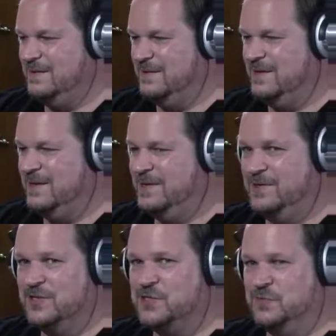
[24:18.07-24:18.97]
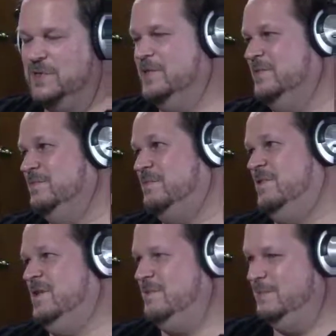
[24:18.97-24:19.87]
And this one
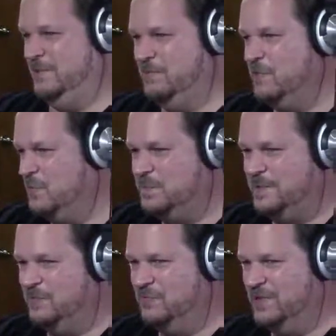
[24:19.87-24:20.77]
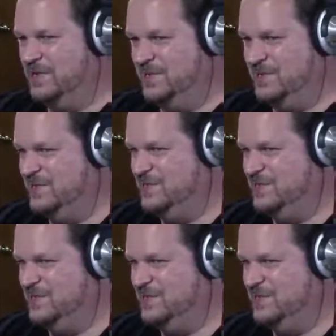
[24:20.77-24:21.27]
probably won't be one and